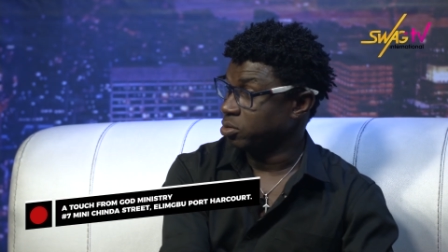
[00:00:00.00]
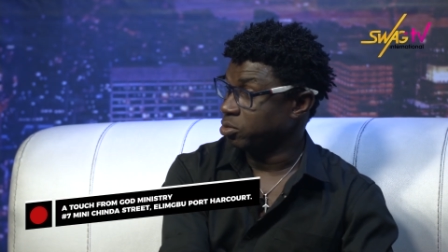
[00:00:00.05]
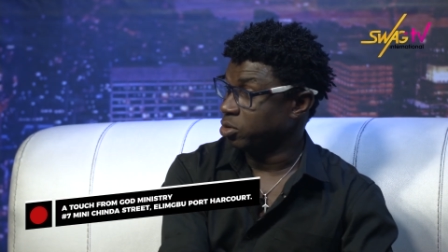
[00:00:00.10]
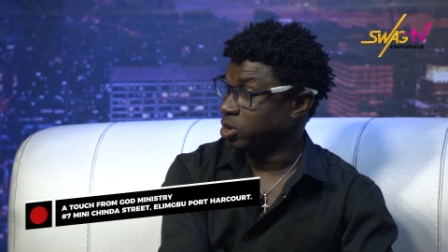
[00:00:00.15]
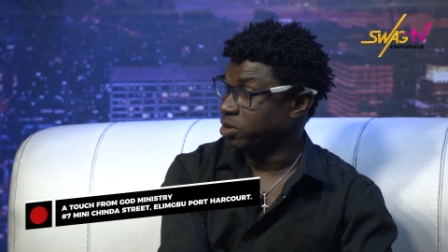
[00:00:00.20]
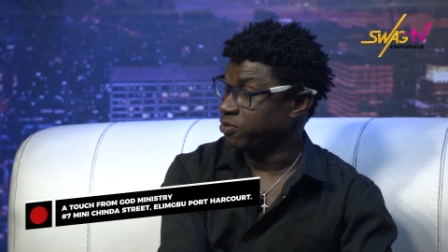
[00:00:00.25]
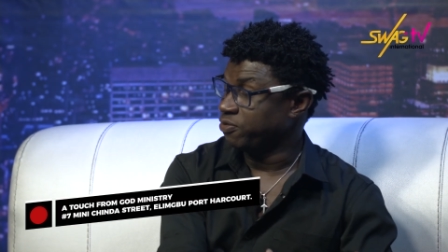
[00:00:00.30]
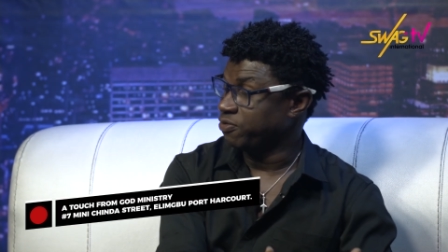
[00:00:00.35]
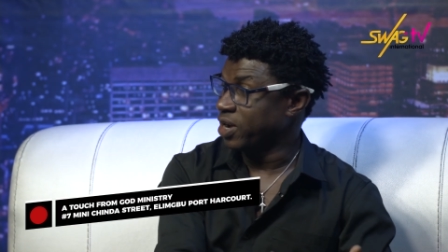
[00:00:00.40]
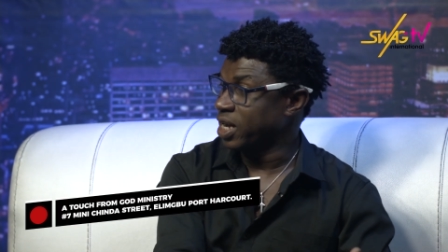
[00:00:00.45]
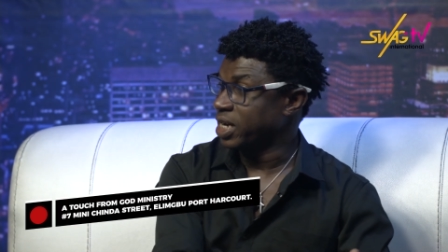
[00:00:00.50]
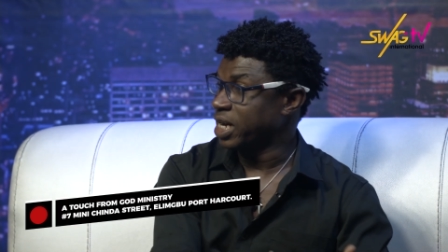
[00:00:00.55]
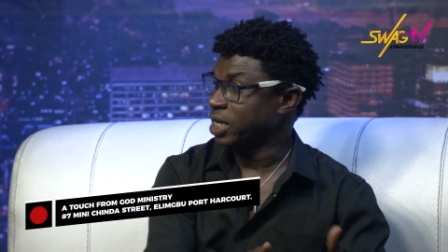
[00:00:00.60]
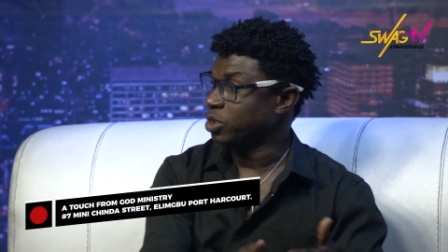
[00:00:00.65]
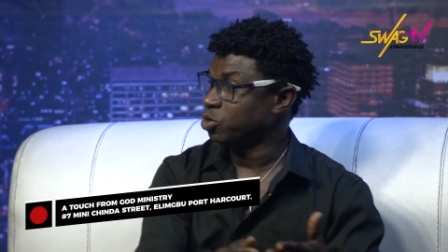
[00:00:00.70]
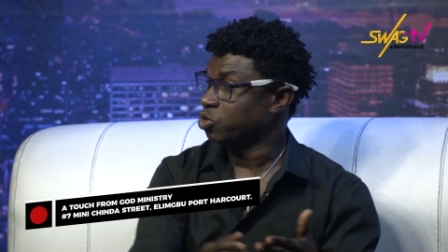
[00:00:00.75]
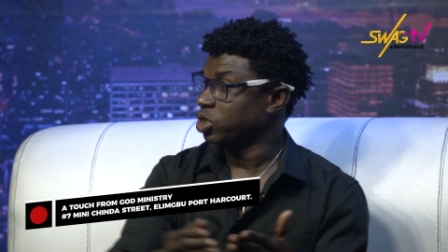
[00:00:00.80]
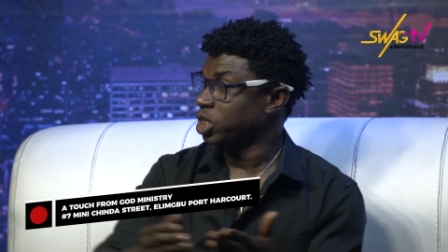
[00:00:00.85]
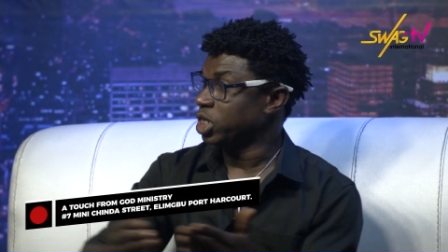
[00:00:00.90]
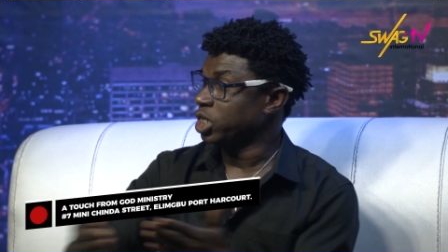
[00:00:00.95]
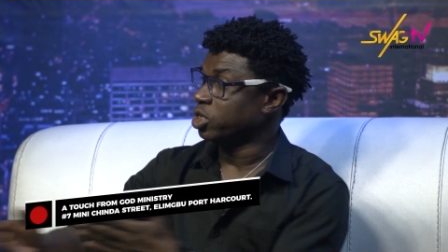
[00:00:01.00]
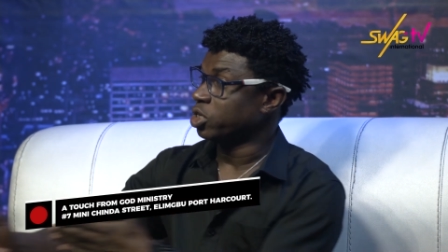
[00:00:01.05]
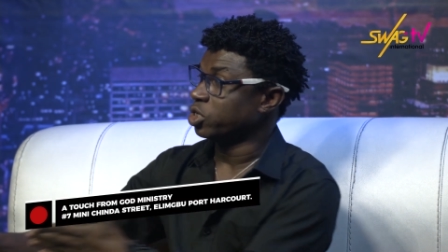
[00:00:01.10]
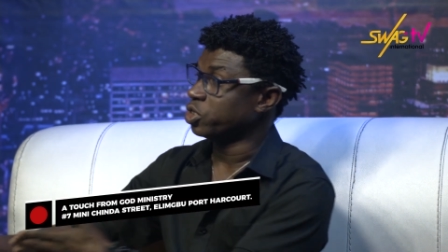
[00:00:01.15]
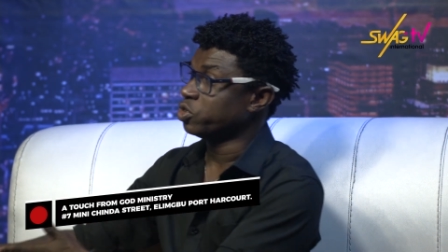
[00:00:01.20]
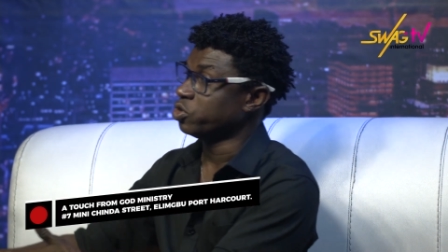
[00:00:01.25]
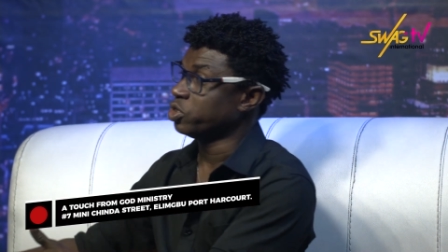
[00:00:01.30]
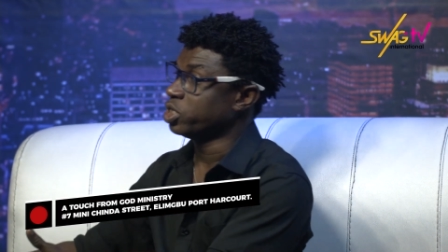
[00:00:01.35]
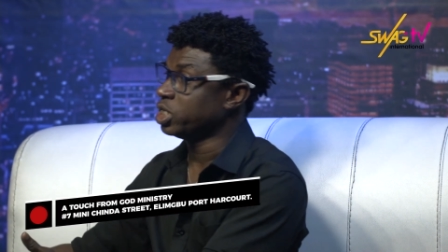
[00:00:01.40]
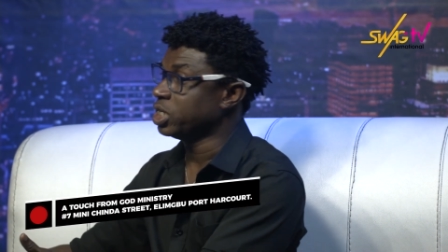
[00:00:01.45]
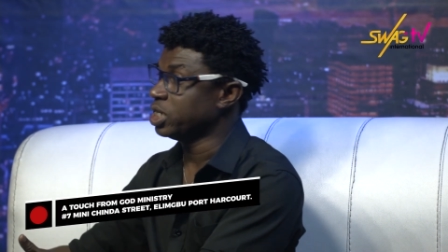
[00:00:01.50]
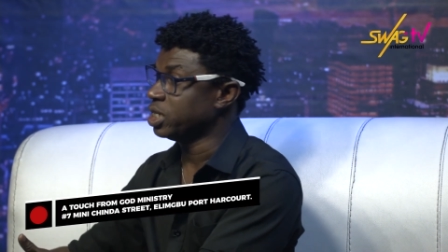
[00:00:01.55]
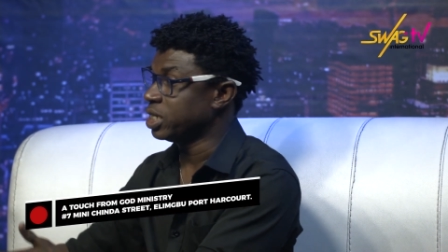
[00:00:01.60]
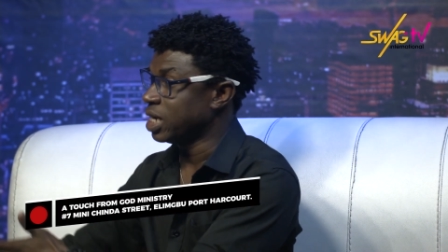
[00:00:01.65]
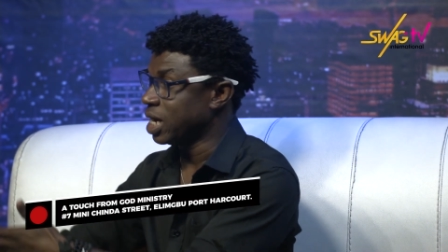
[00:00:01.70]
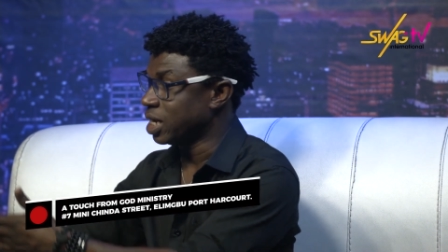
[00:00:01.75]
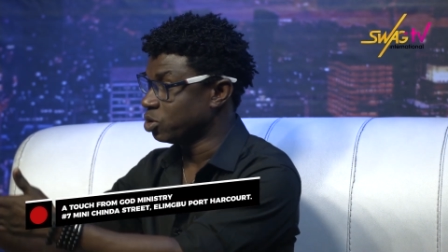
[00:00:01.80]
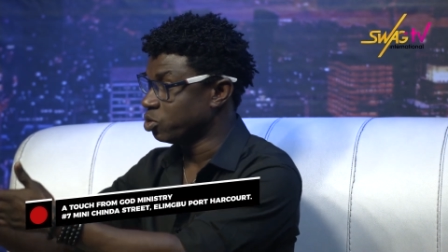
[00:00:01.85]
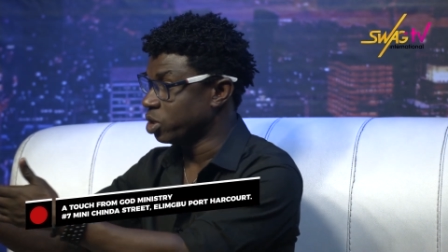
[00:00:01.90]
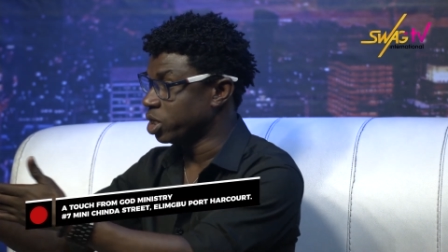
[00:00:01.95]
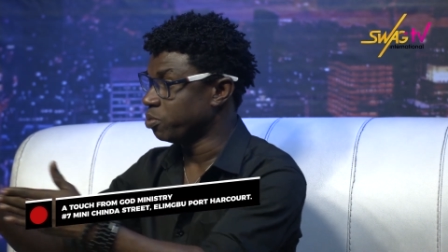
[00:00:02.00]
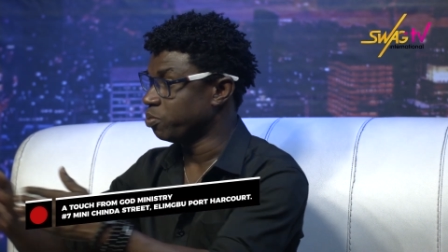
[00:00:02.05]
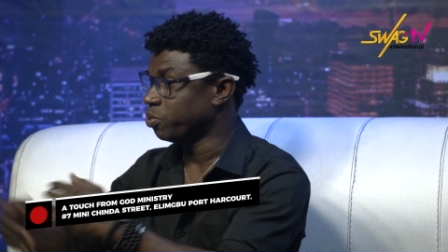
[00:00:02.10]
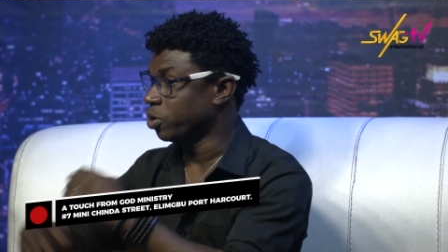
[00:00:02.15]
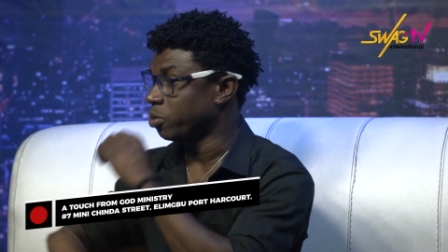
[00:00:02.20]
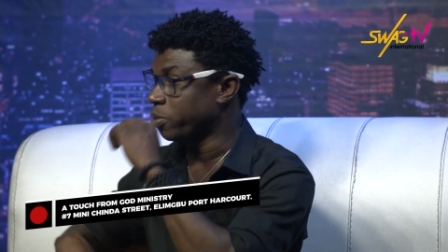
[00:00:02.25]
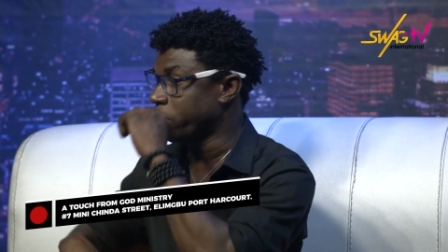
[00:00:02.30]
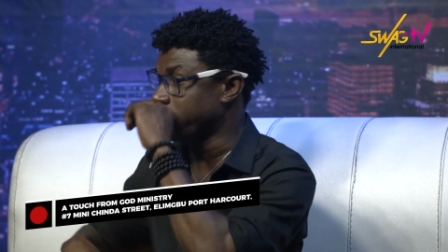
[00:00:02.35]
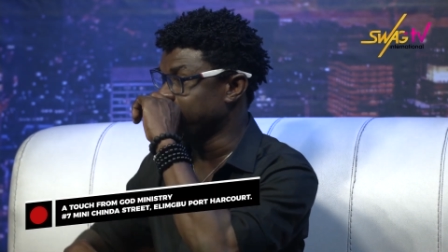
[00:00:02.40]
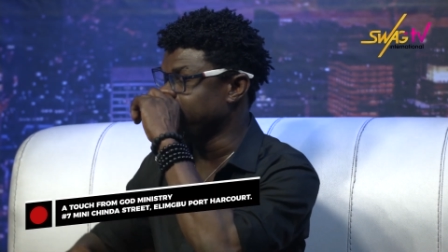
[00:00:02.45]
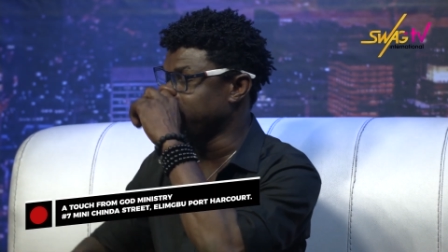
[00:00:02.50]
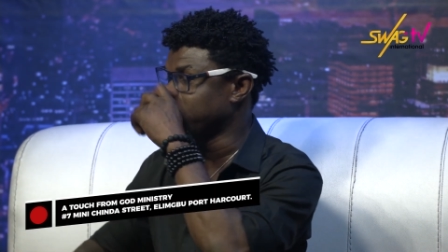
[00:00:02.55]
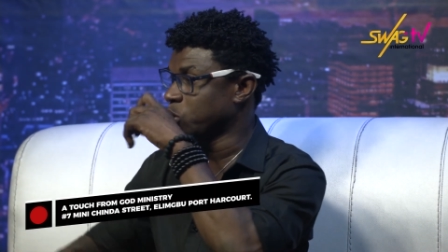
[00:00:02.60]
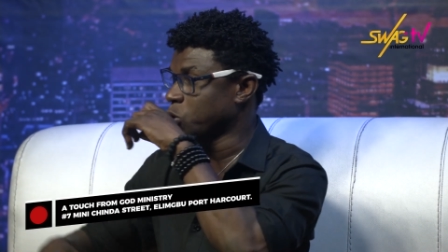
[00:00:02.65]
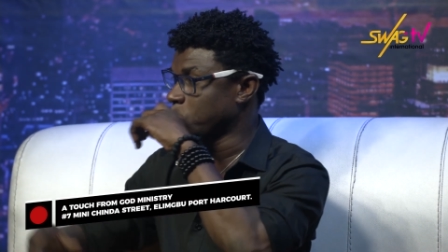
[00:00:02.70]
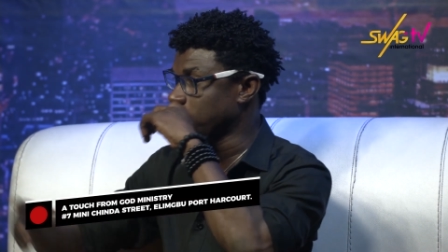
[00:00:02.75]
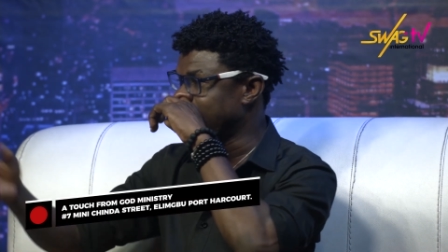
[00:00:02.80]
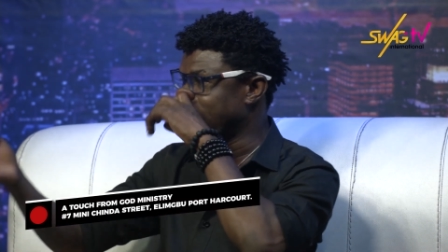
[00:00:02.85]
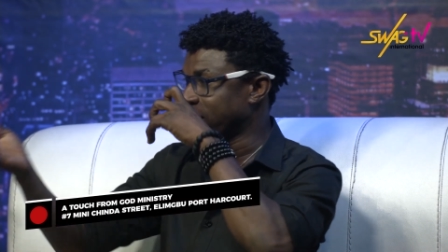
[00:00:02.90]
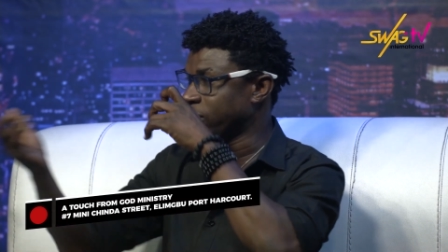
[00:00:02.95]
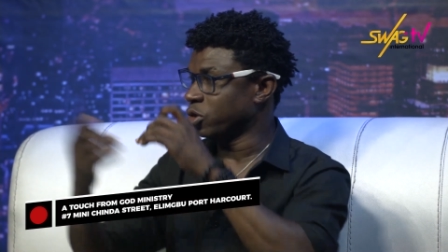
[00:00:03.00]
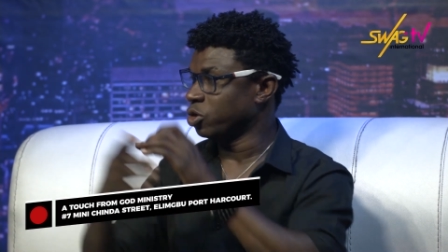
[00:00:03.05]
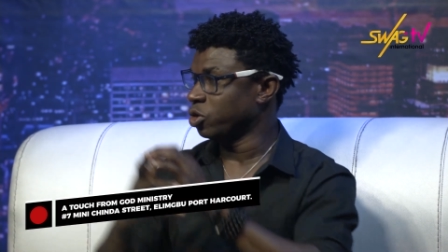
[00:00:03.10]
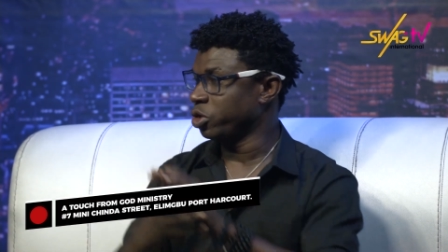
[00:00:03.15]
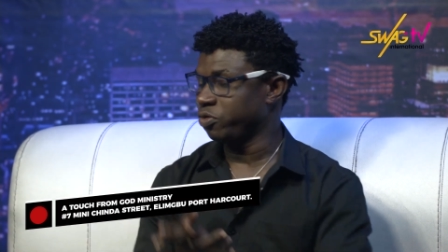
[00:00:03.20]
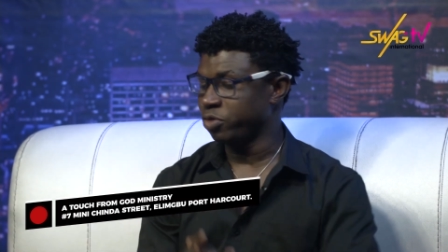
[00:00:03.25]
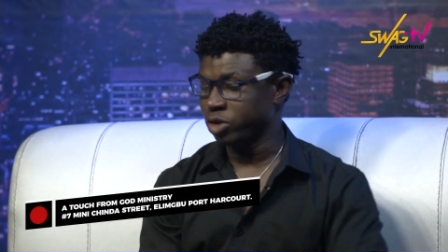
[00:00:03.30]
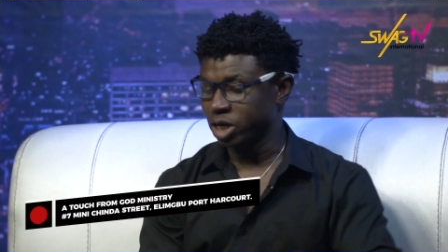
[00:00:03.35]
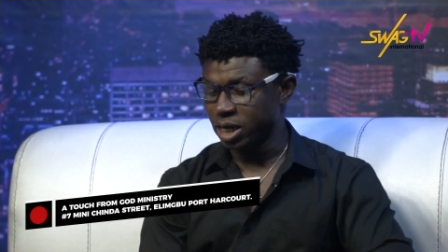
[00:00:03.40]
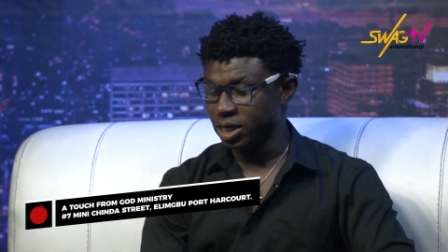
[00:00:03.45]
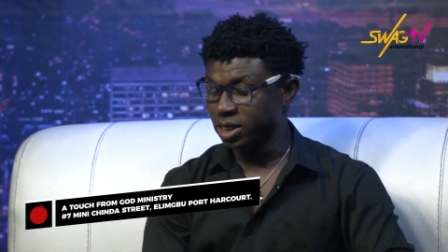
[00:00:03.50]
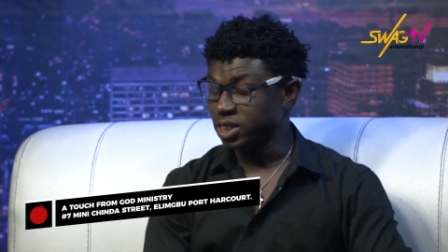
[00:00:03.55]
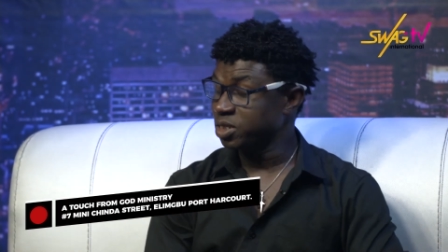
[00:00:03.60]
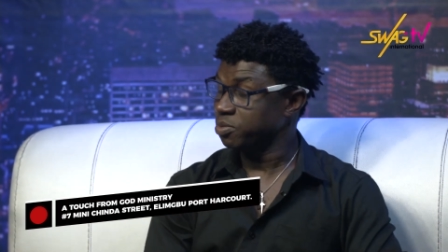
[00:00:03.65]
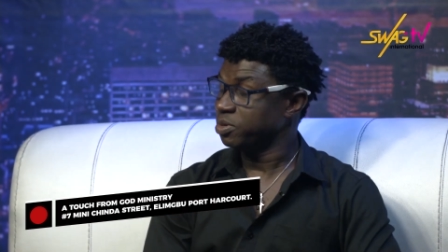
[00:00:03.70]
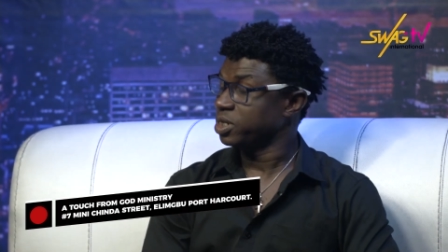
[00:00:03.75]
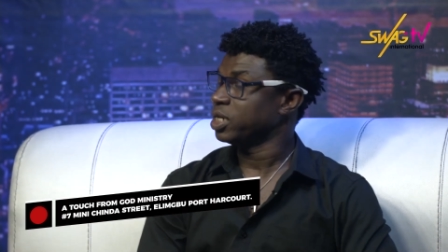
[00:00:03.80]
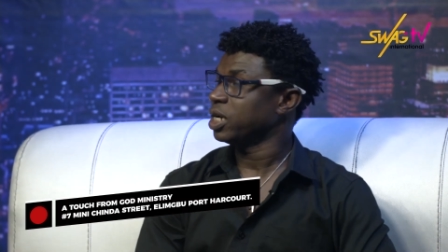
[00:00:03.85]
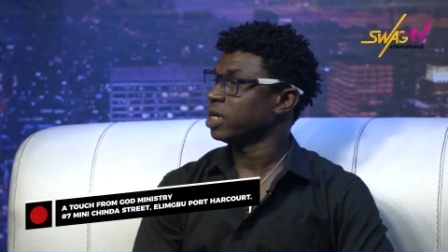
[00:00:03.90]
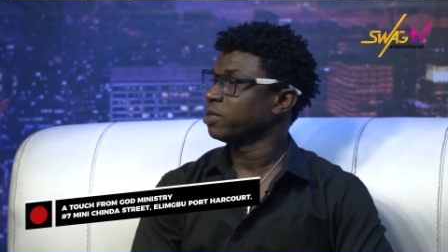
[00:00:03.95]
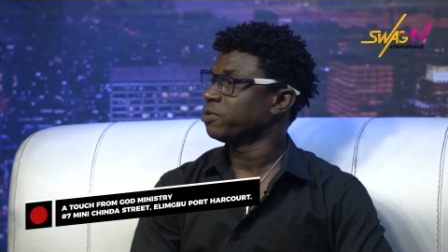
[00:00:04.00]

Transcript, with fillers: But the father it will lead us mm to hmm. sin. That's where the problem is. So I don't know if you can. Yes,